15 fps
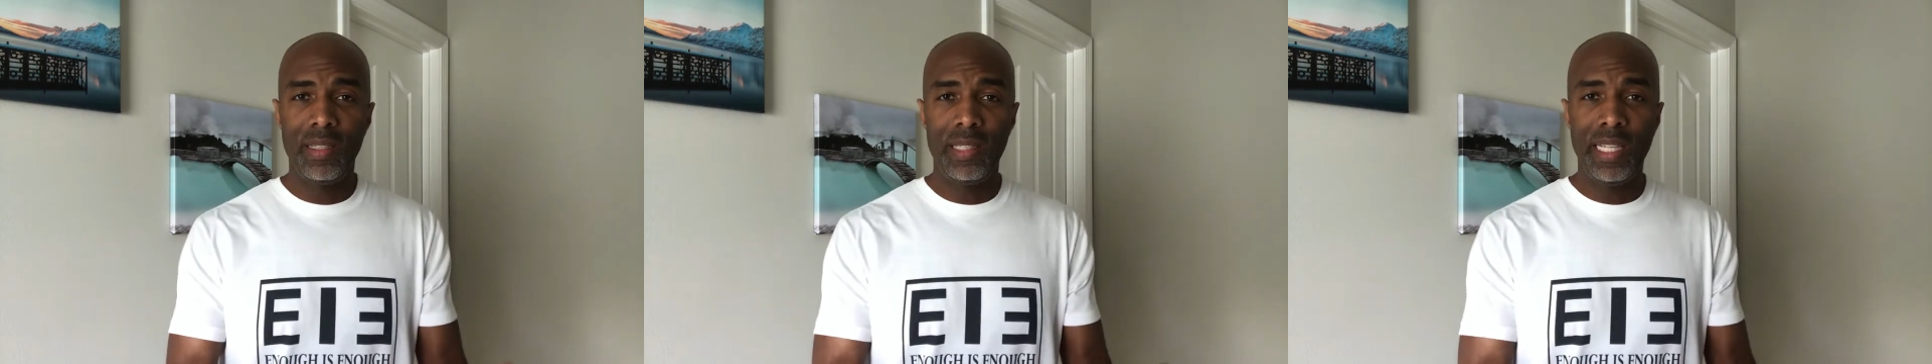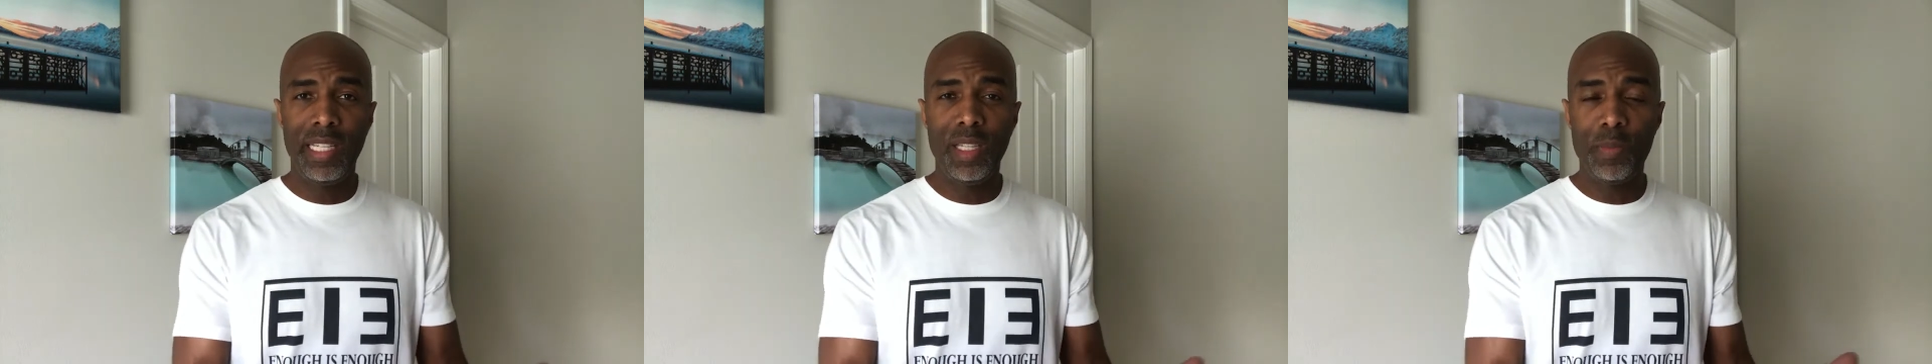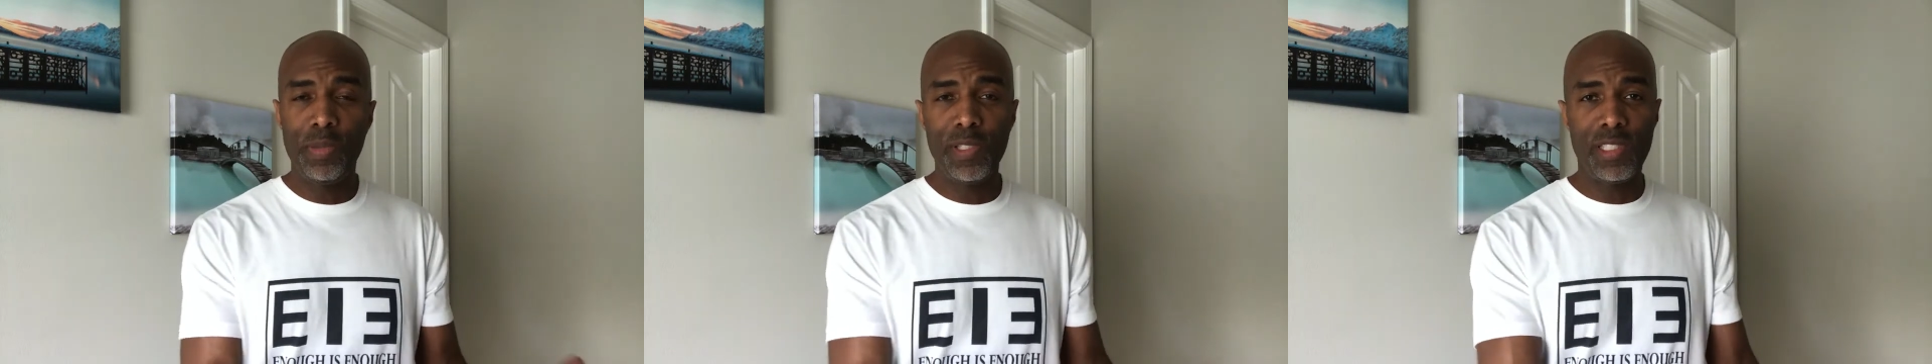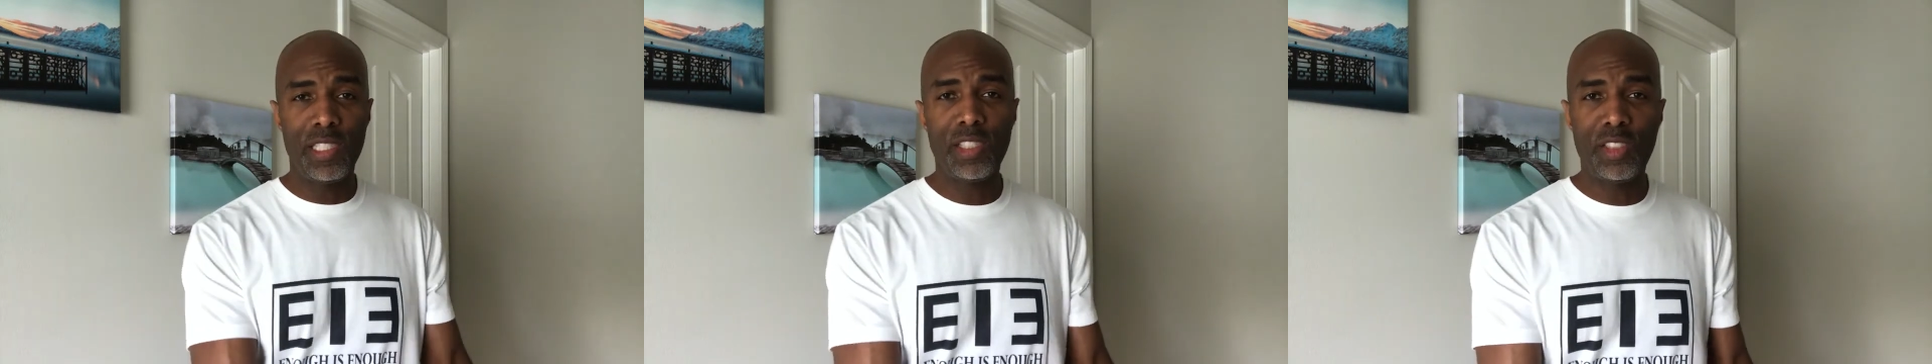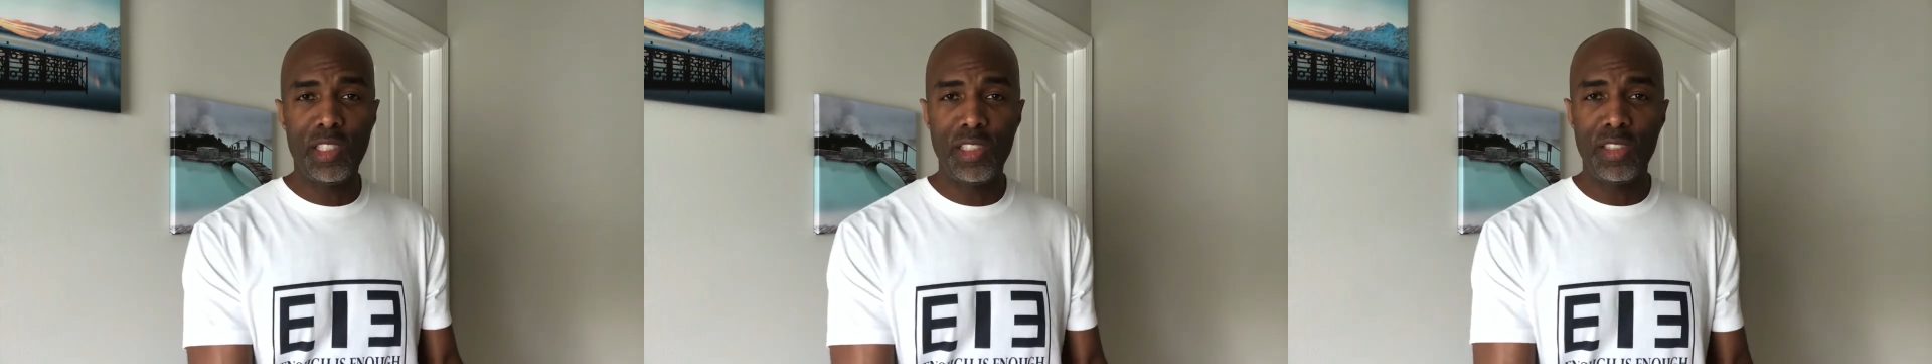in the
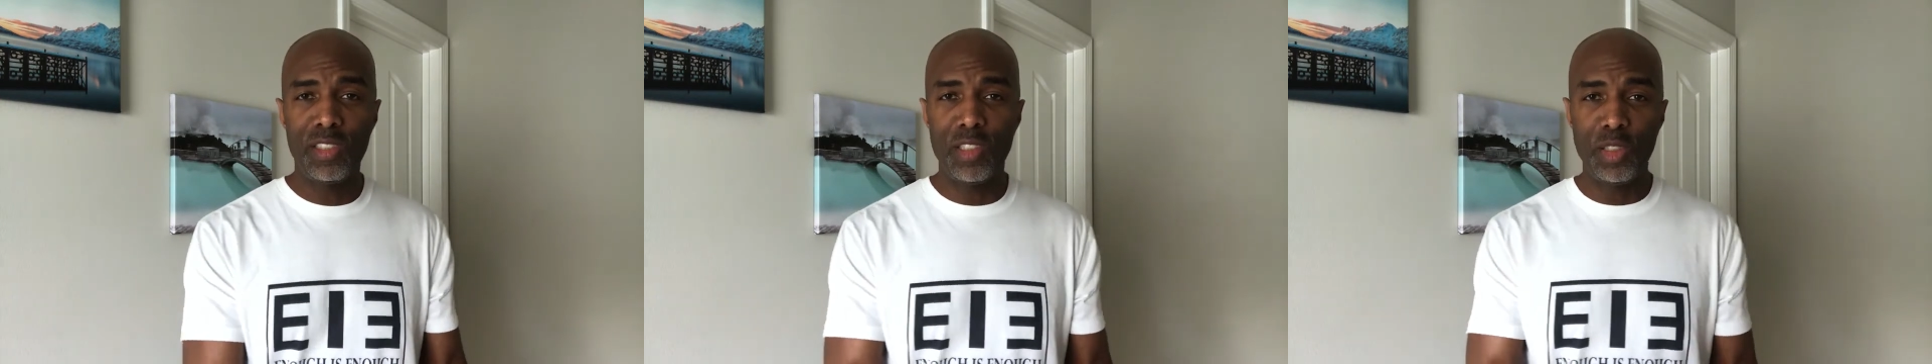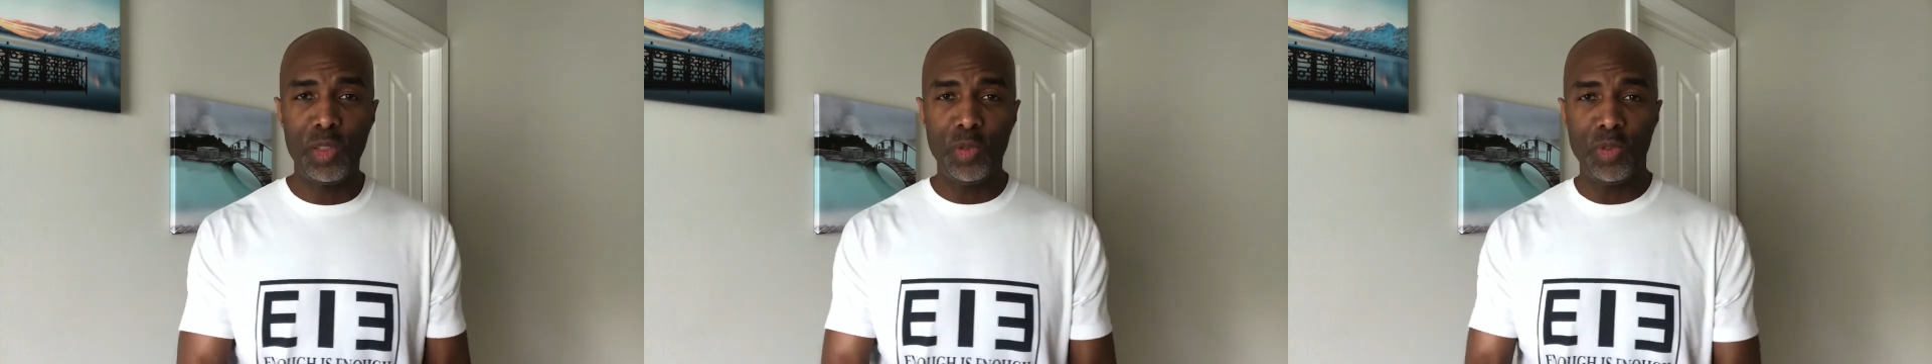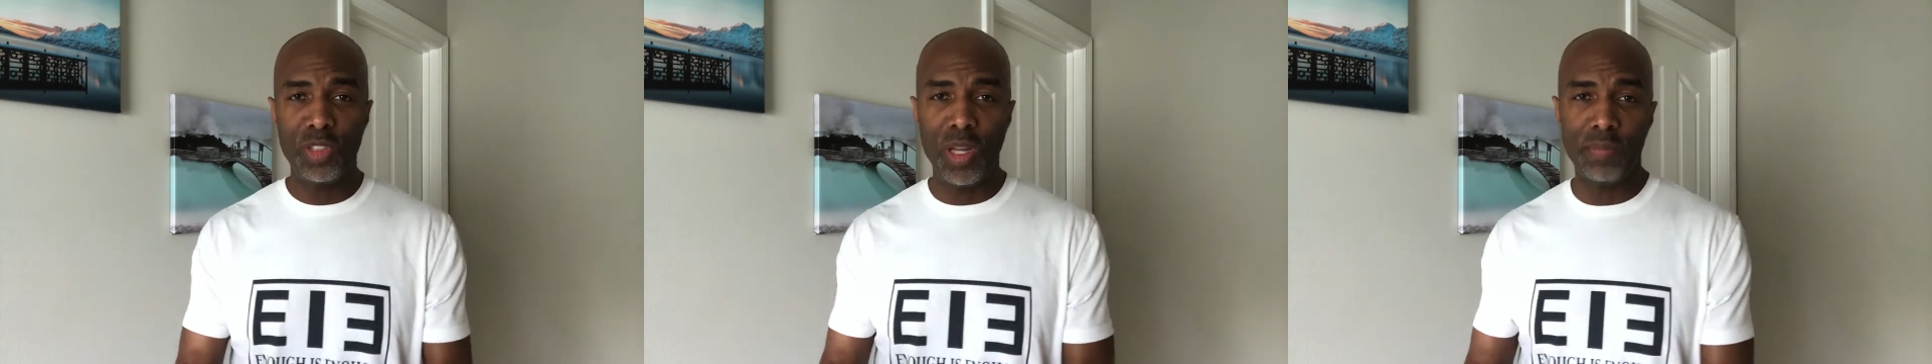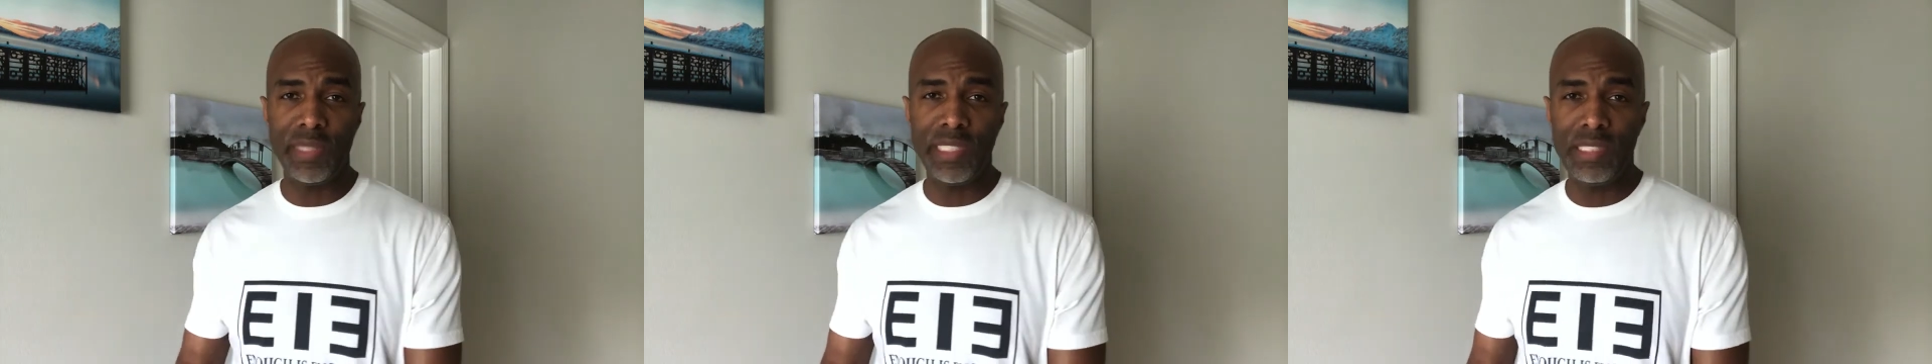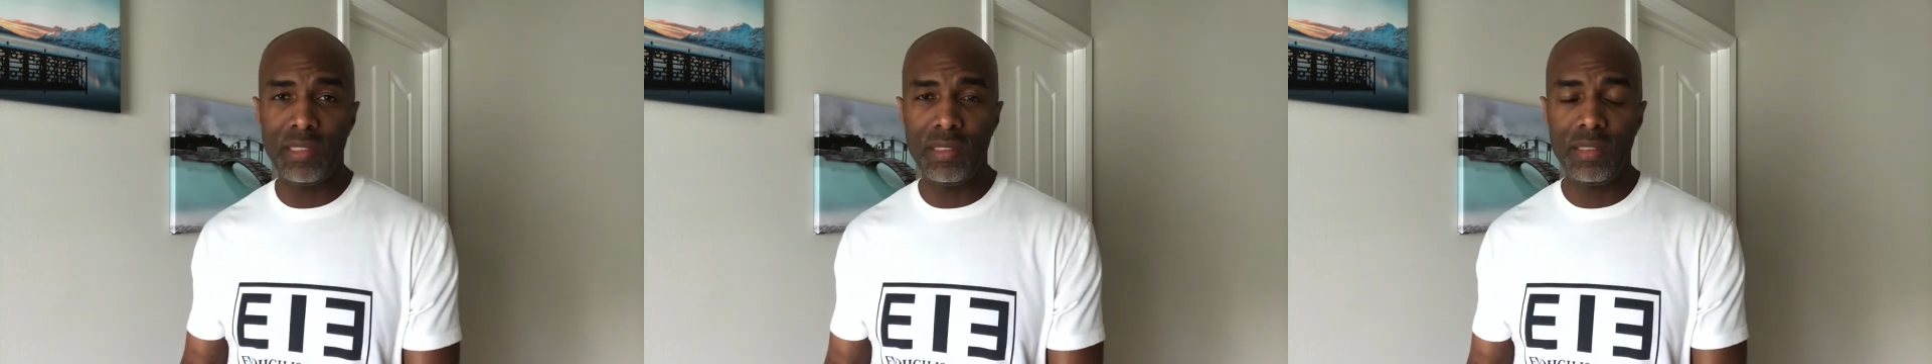position to do
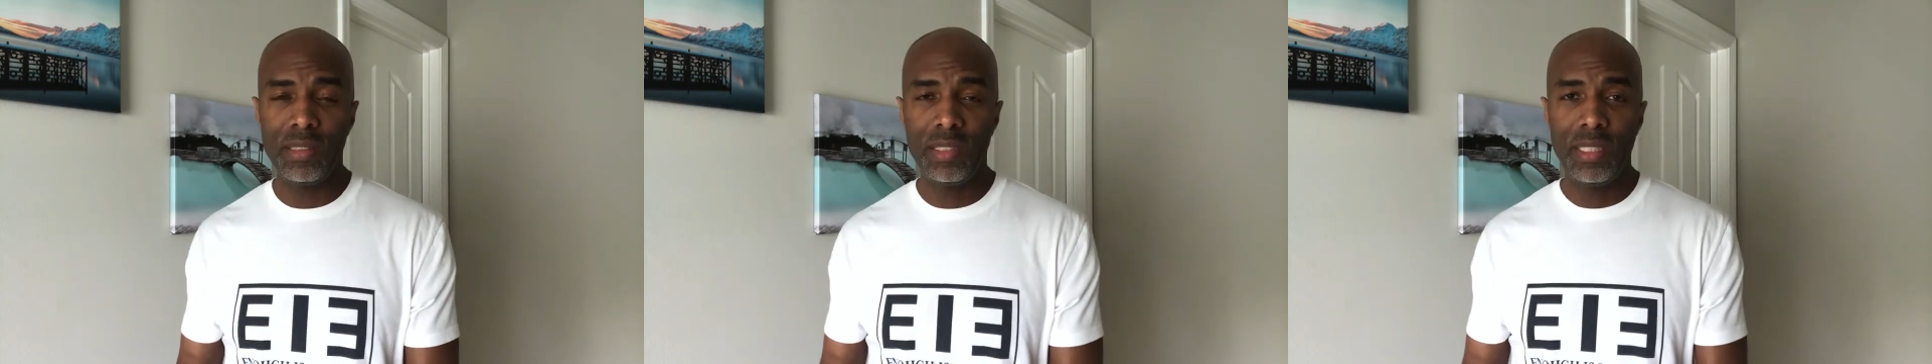something.